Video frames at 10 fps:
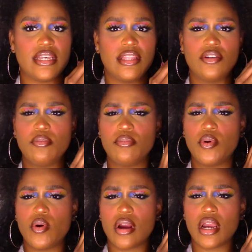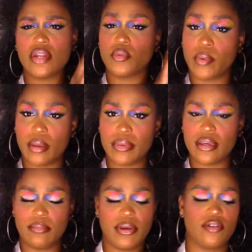a little more underwhelming
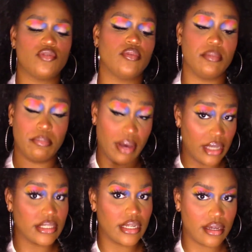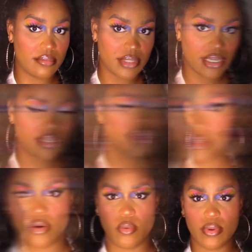compared to the box that it comes in.
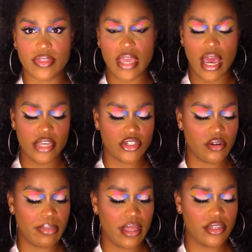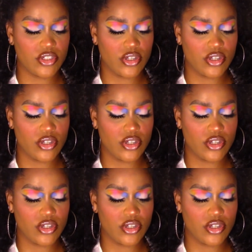So with the eyeshadow palette,